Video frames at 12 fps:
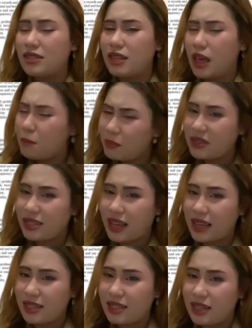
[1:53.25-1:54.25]

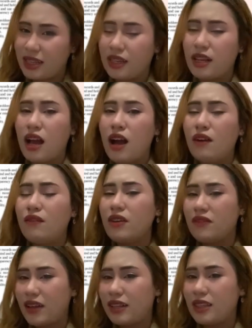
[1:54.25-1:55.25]
emphasize the need for
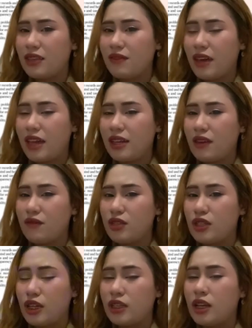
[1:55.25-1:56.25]
effective and
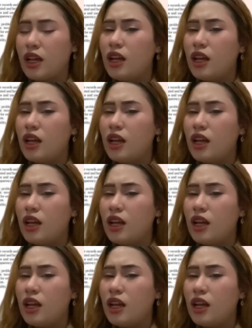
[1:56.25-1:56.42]
efficient